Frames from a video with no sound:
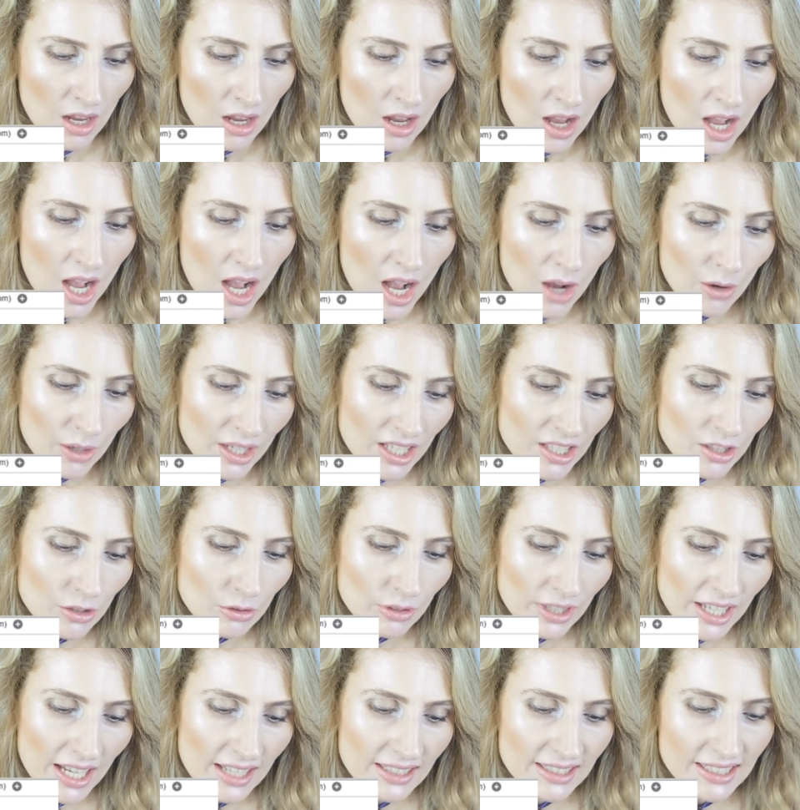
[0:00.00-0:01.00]
"How can
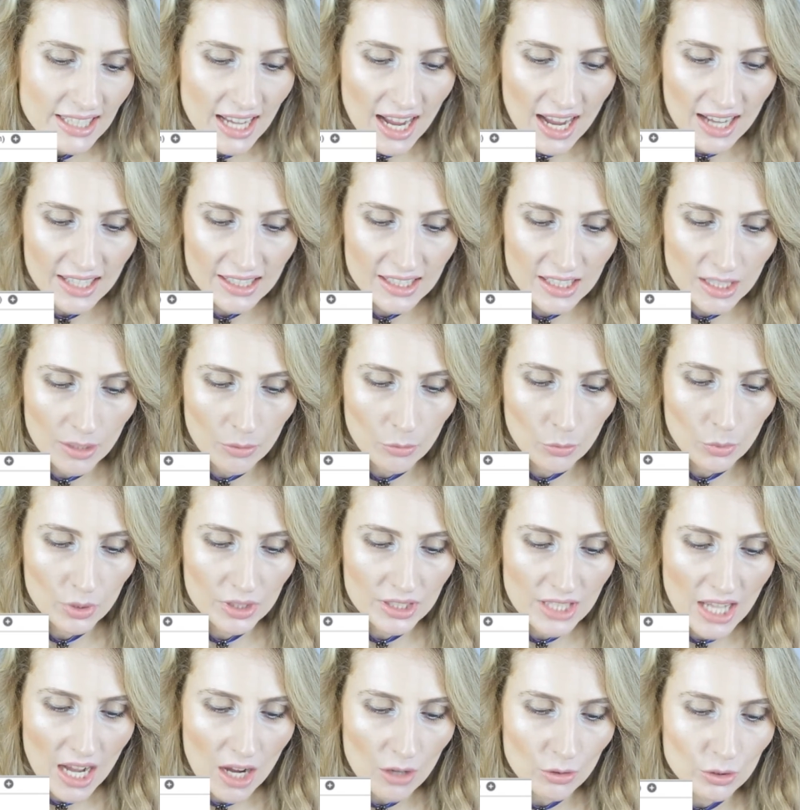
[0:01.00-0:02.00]
you get the item
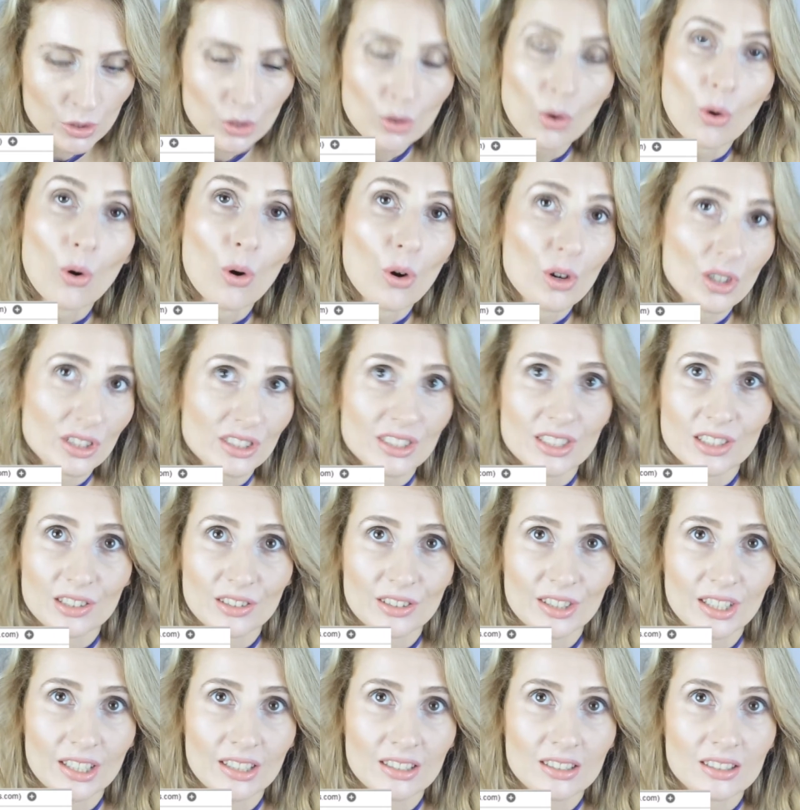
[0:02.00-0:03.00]
without
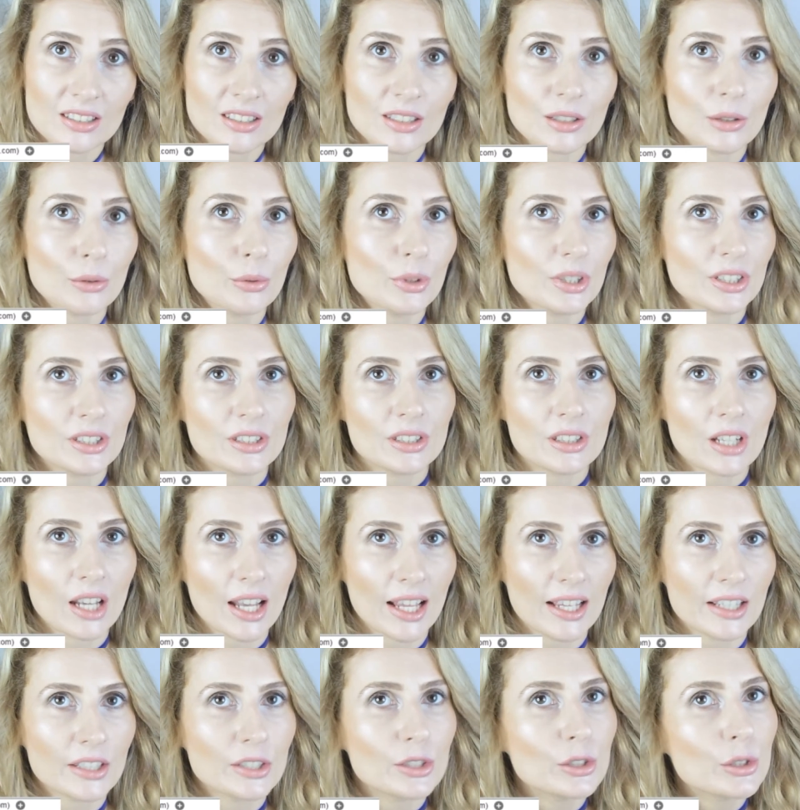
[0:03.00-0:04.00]
order it?" with
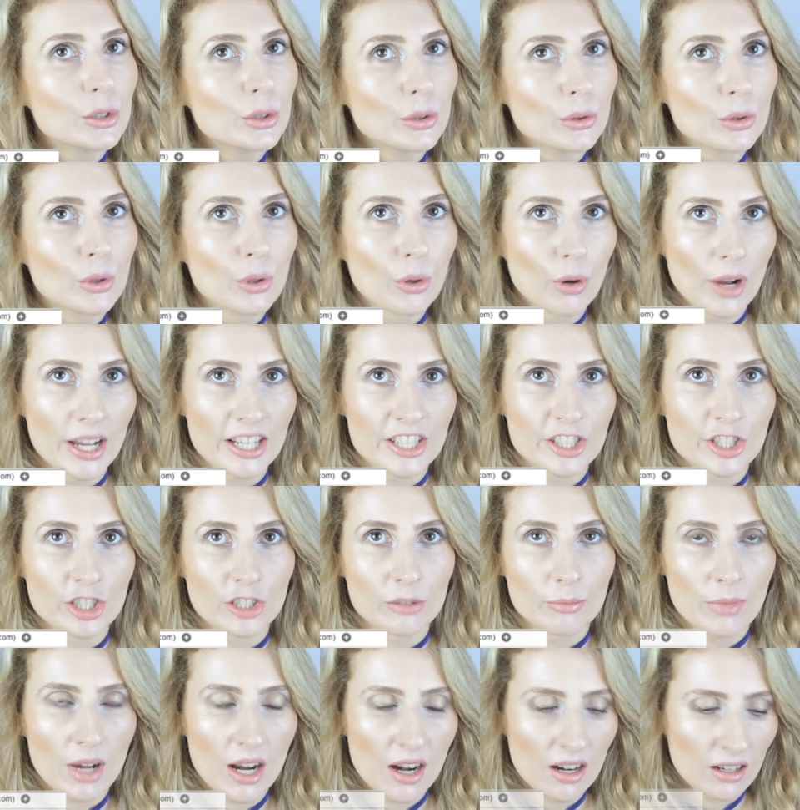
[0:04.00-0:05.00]
like two
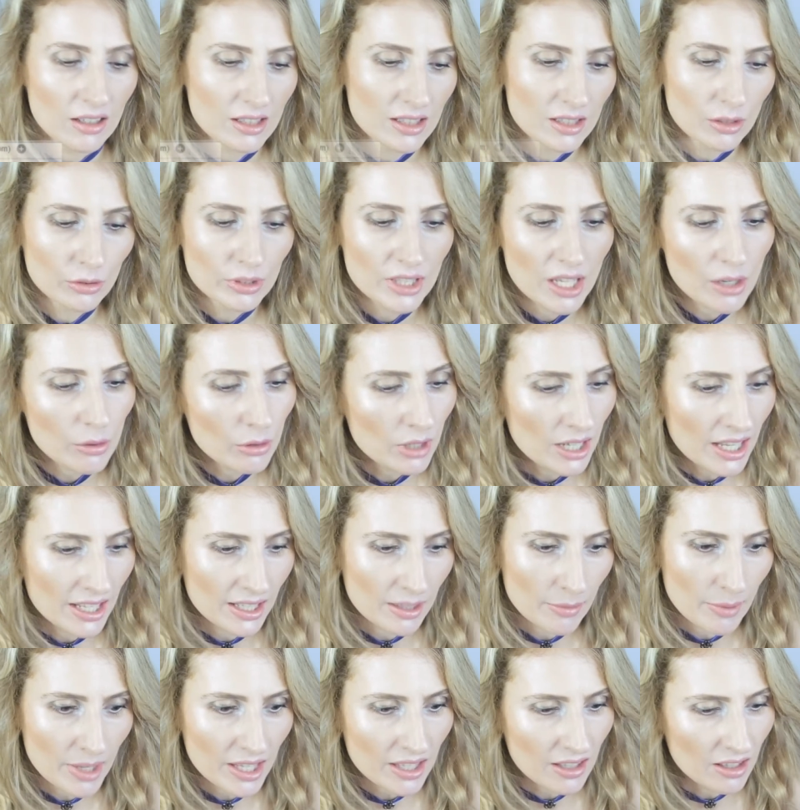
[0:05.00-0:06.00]
question marks. So they were
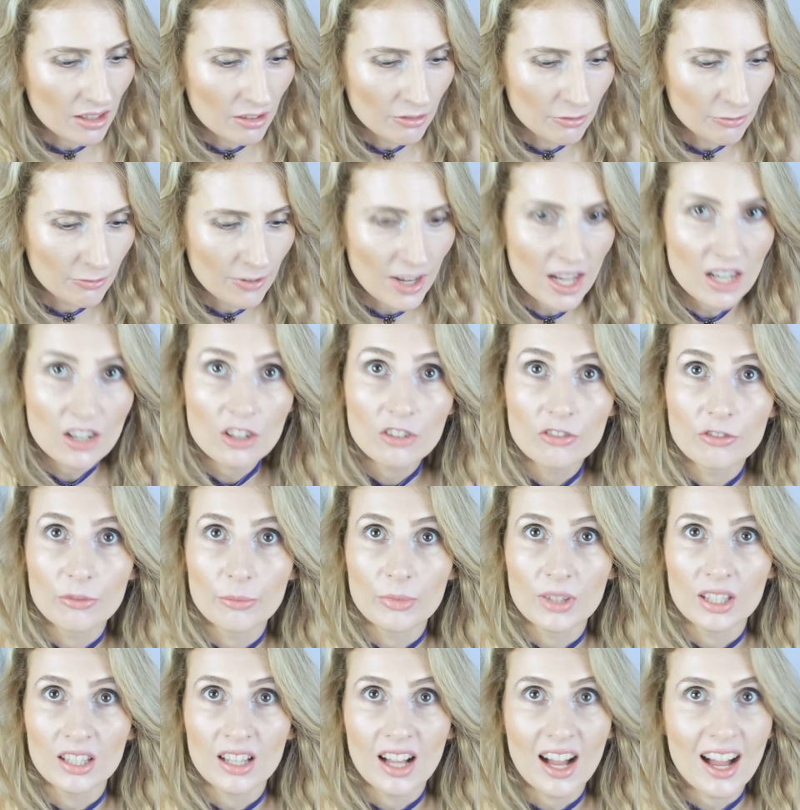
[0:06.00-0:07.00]
like making fun of
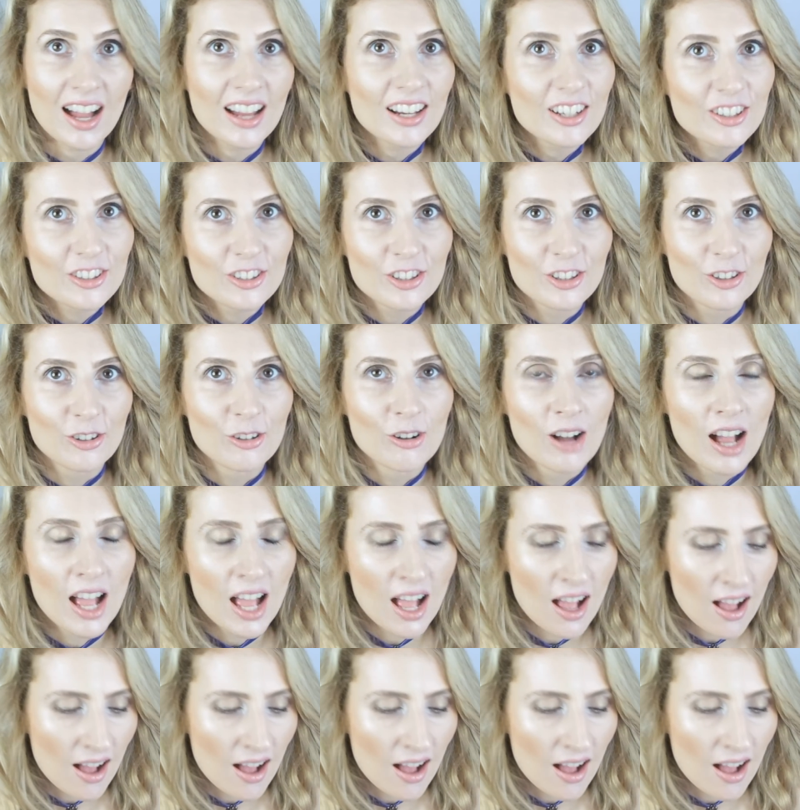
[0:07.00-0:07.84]
me, I don't know.